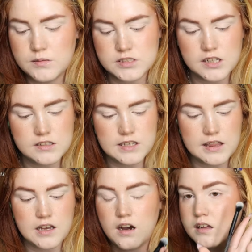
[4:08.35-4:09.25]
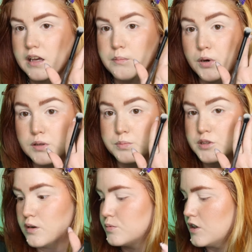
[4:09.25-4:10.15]
I'm just going to take that on a Mother
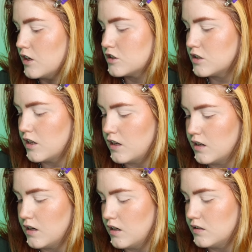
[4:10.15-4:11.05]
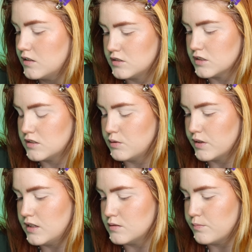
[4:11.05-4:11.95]
Pro brush and just see
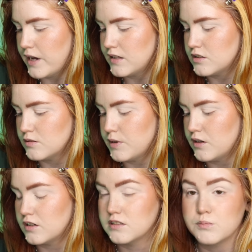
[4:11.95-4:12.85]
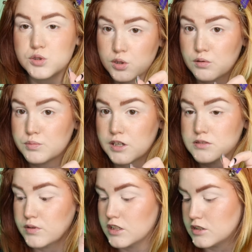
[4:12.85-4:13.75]
what these mattes are about, because I'm so
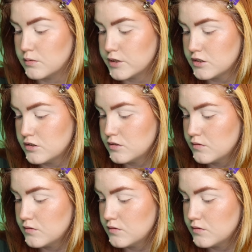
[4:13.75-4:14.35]
impressed with the shimmers.